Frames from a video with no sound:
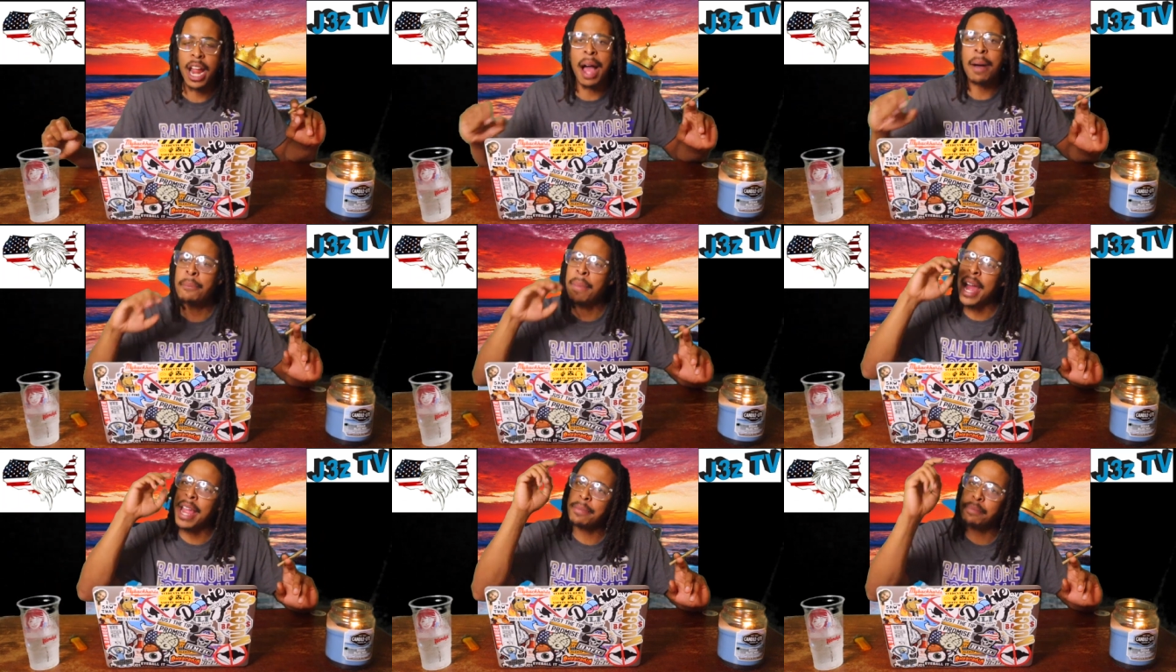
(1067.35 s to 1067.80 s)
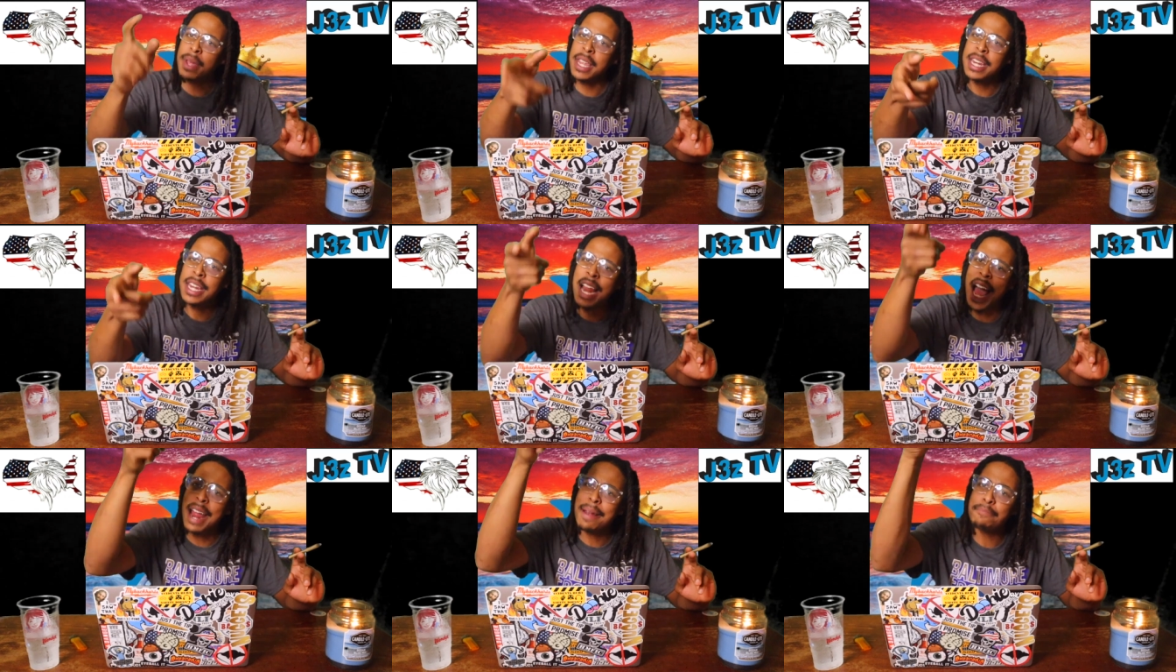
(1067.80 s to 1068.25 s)
I might be
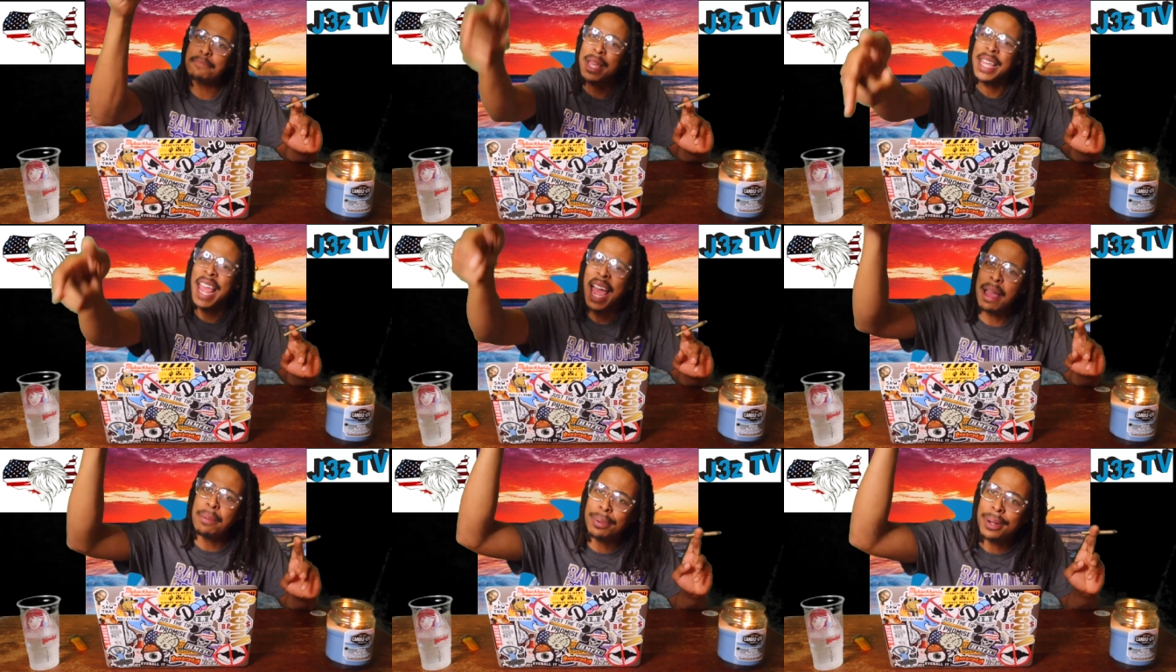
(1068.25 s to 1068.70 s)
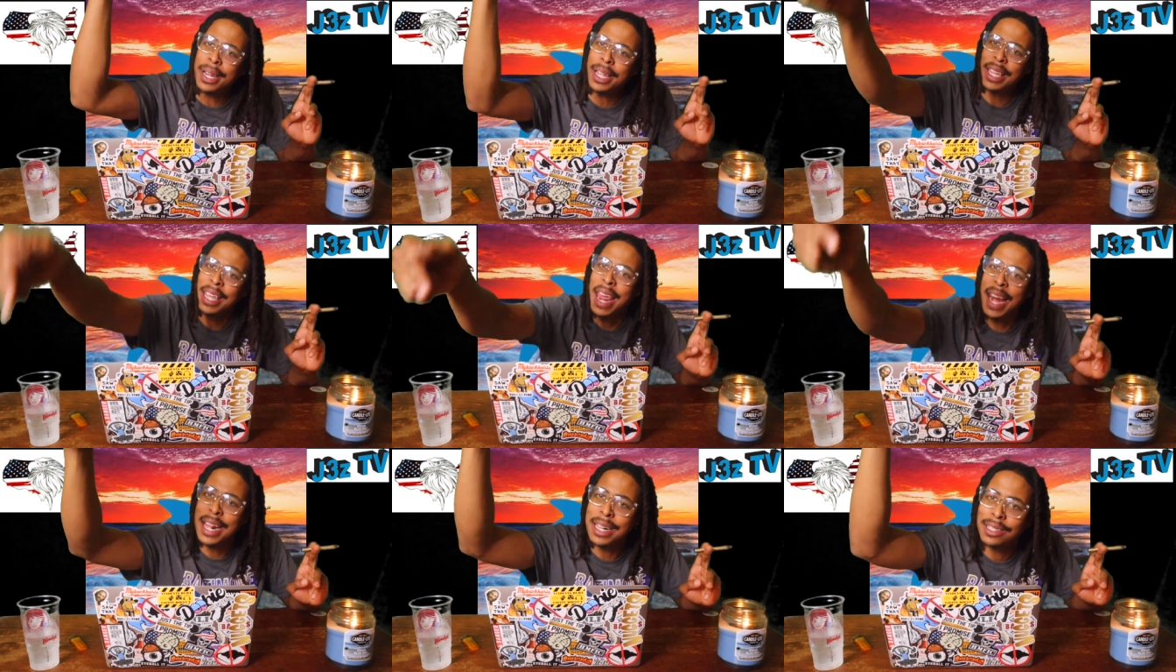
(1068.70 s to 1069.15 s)
not be able to
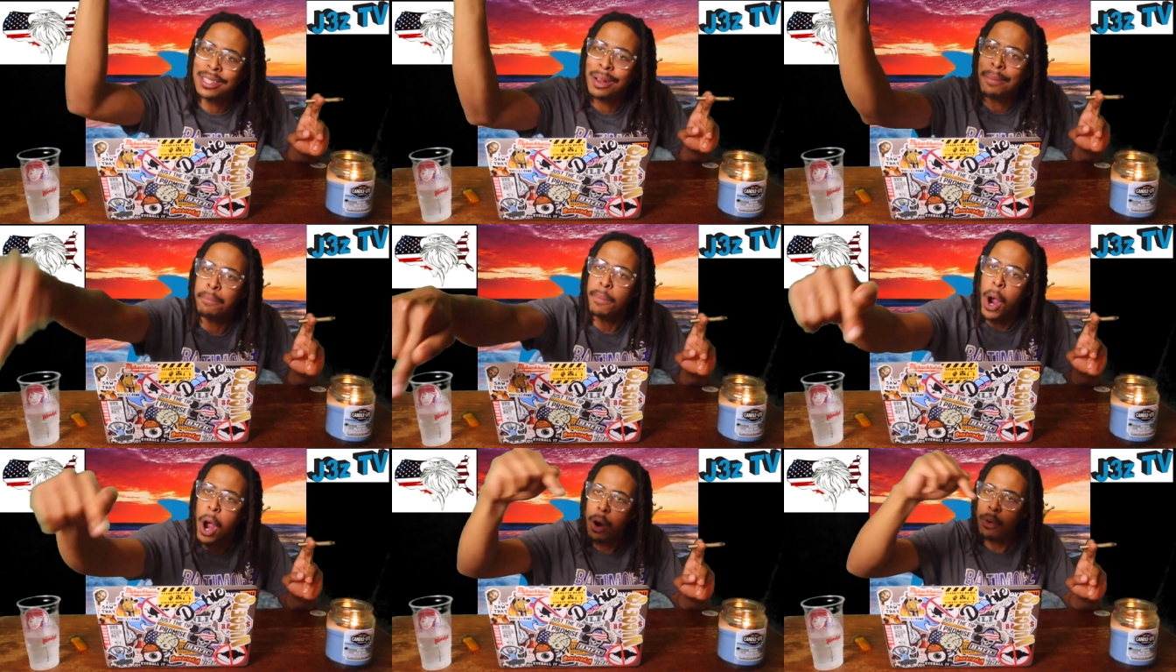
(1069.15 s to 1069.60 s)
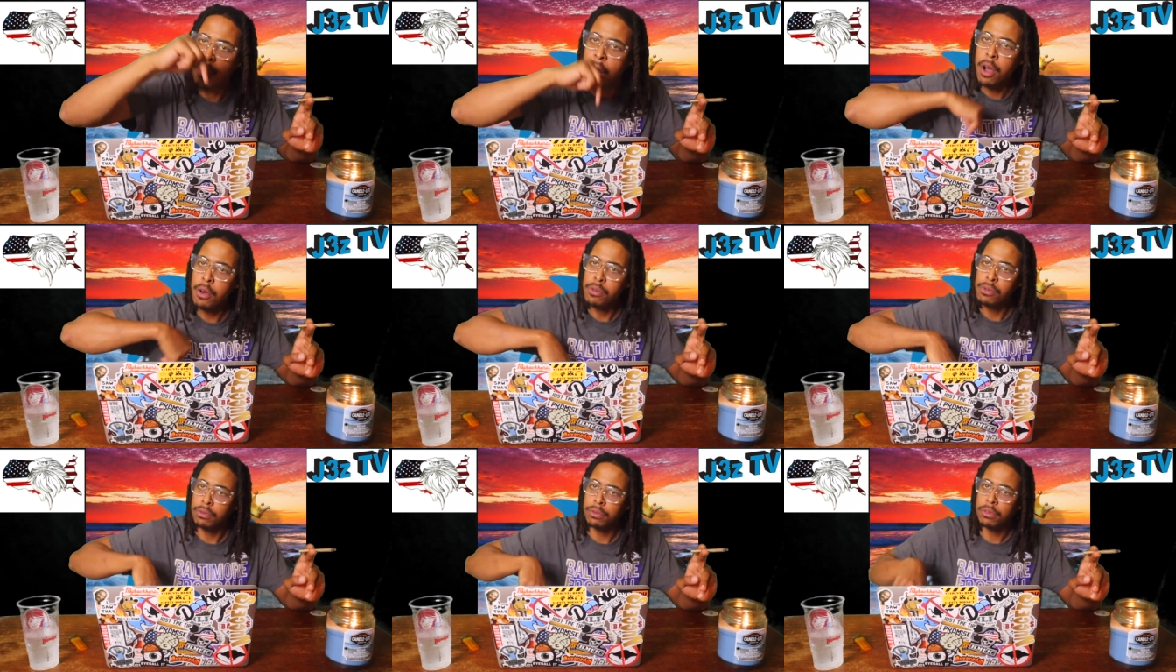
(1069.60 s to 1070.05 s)
get it
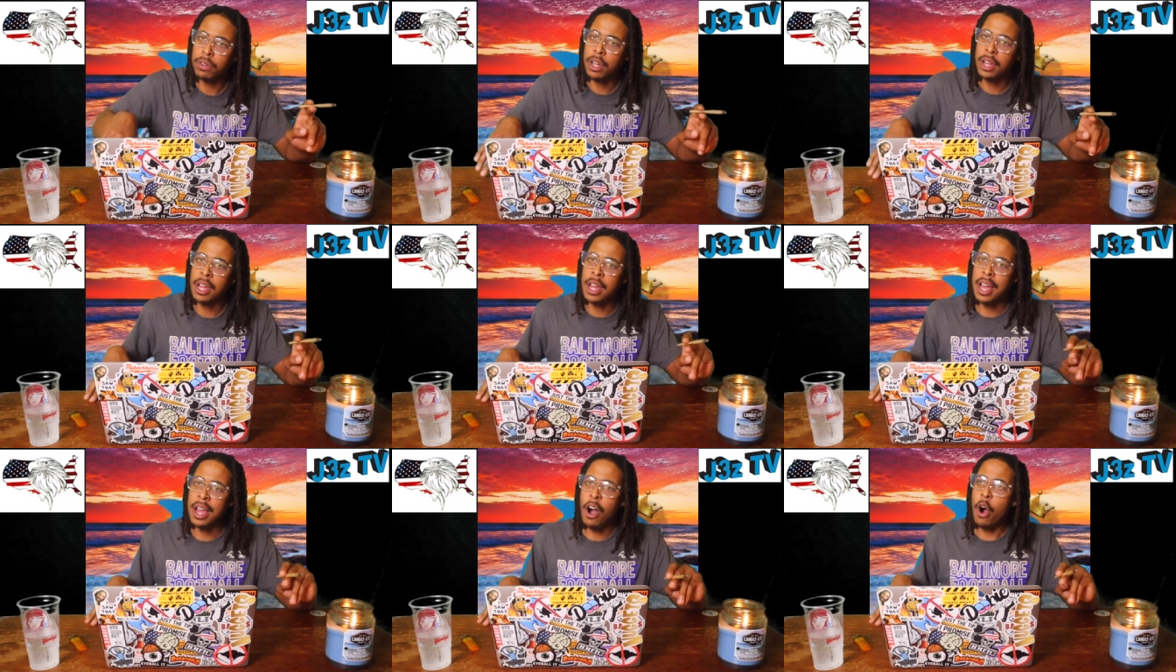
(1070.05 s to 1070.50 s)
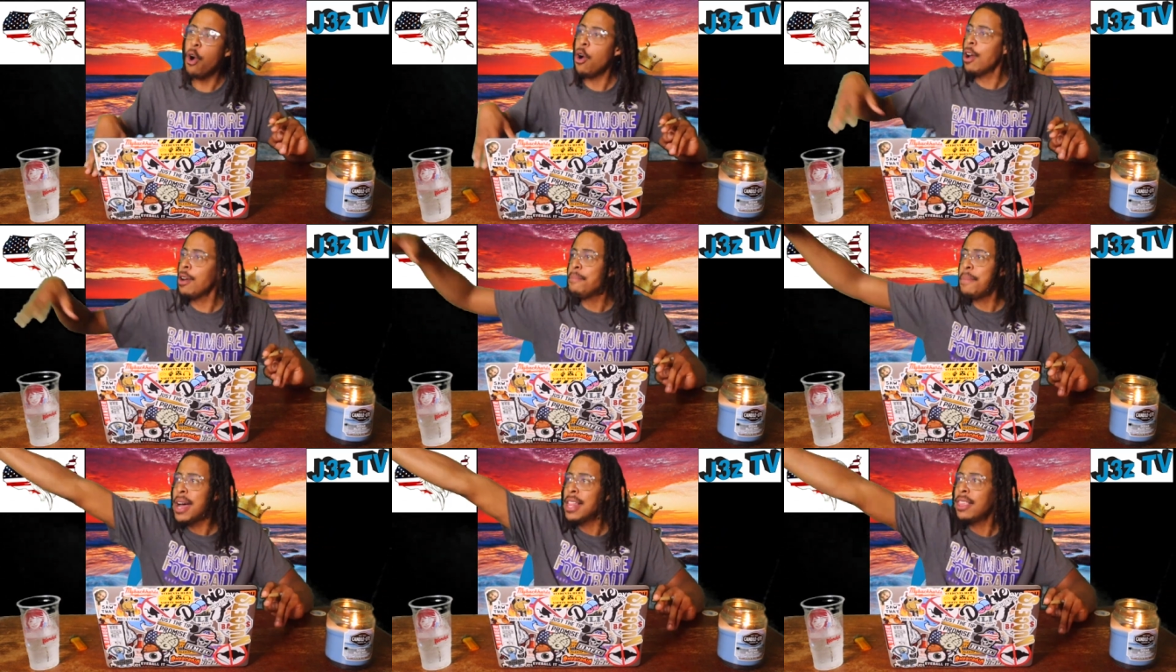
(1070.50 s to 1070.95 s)
tomorrow or
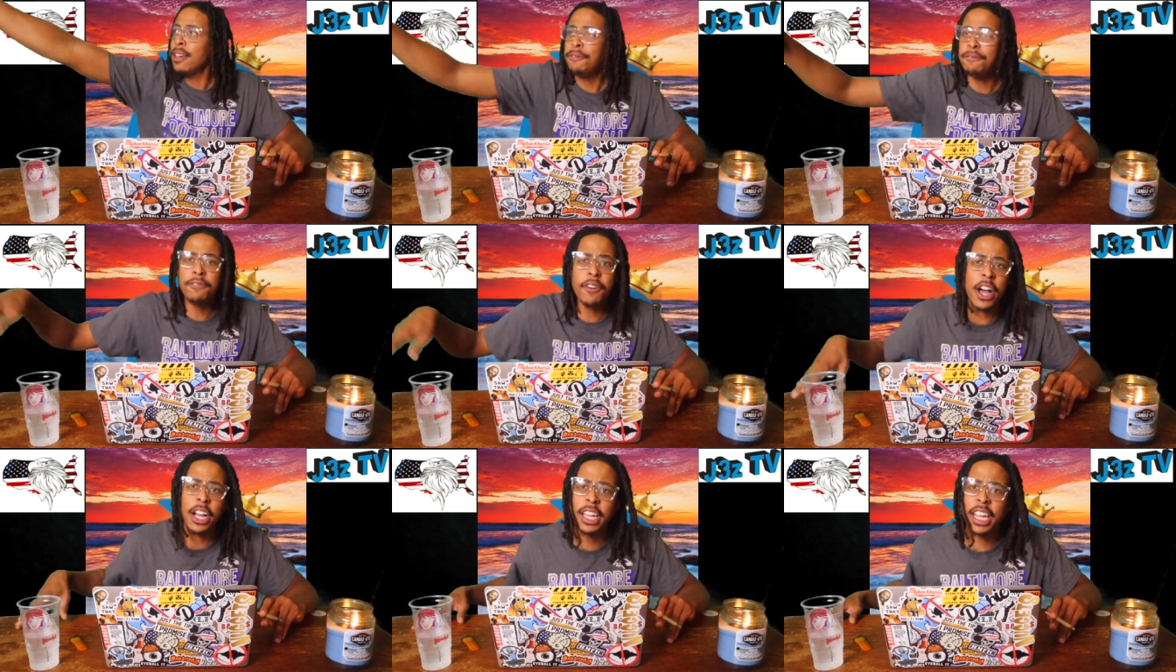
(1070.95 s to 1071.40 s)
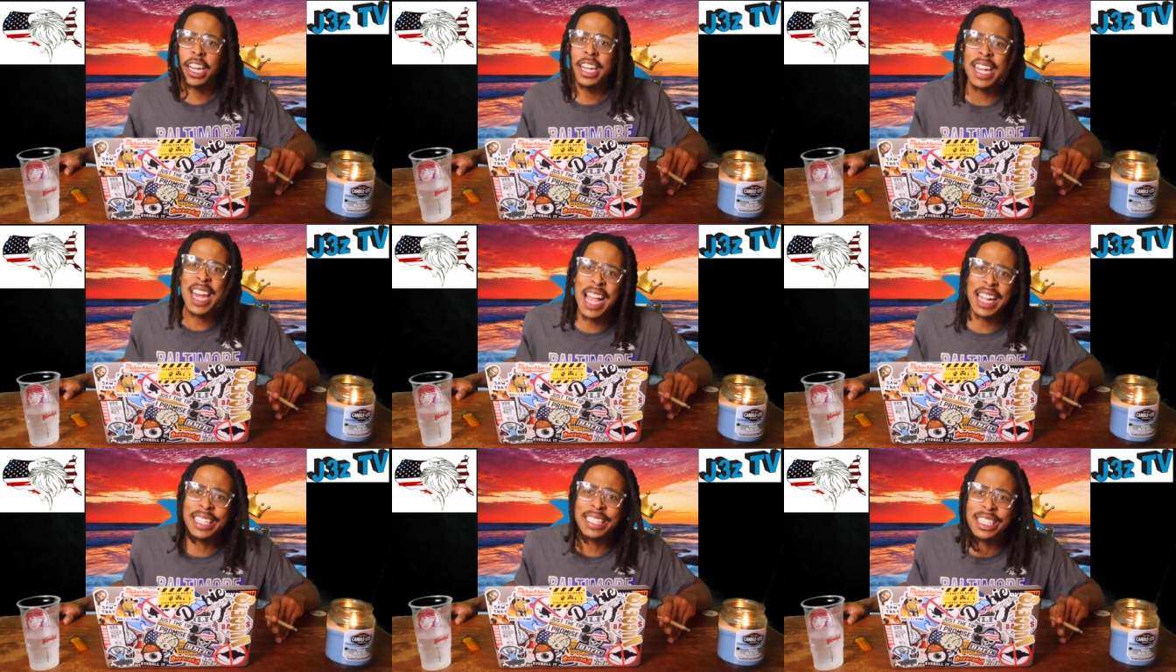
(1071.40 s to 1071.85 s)
motherfucking
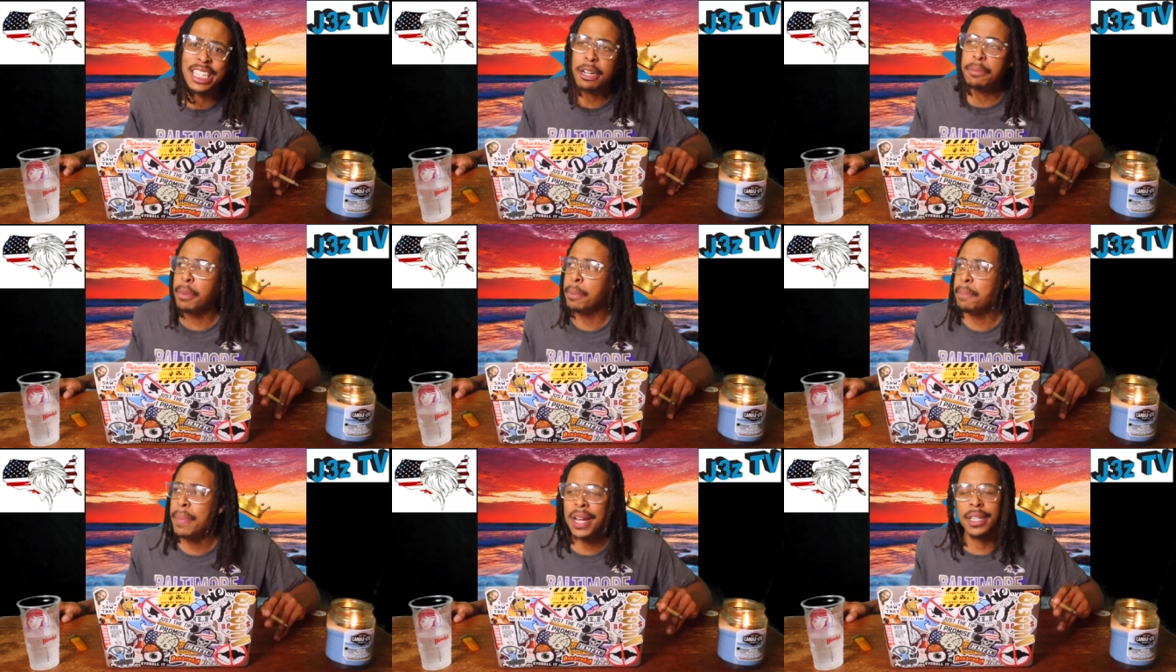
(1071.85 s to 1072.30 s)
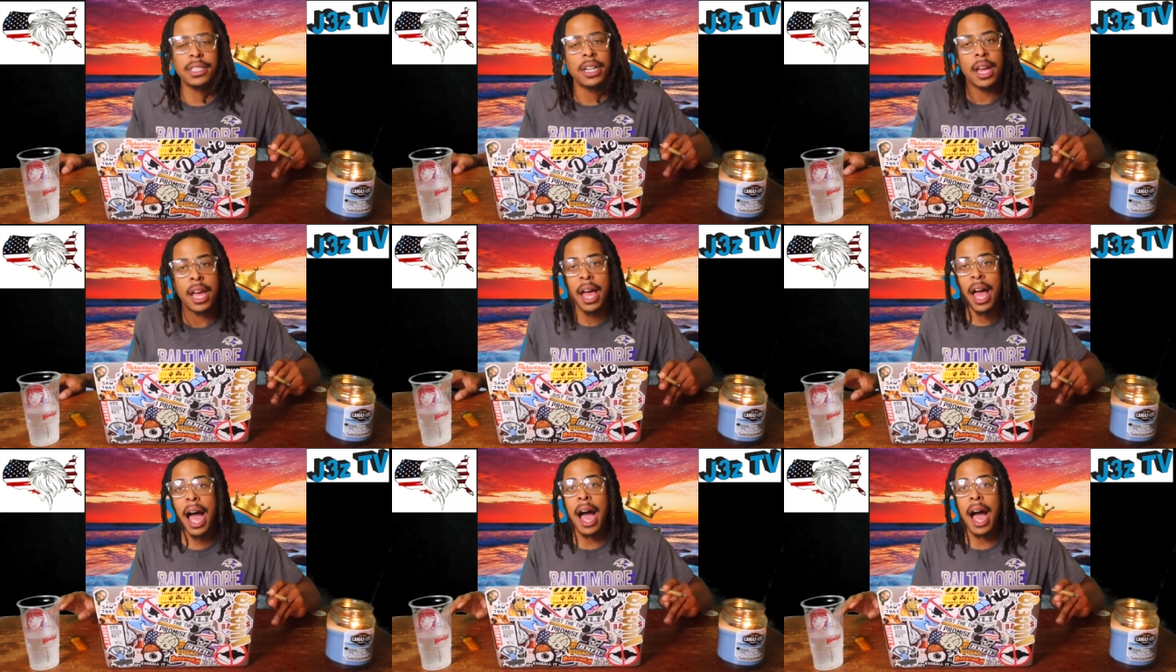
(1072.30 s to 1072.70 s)
next year, but bitch,